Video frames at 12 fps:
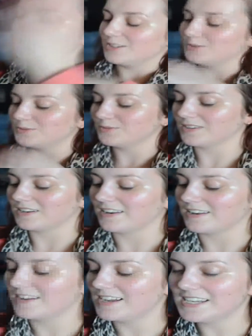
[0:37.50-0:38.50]
so
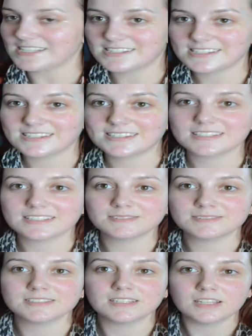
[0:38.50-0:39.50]
nice. And
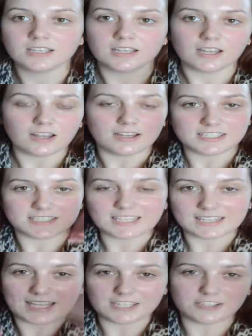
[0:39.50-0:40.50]
I just
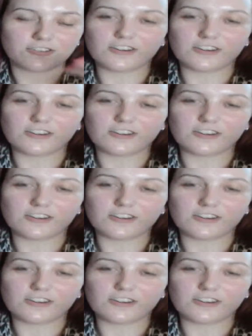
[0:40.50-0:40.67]
let that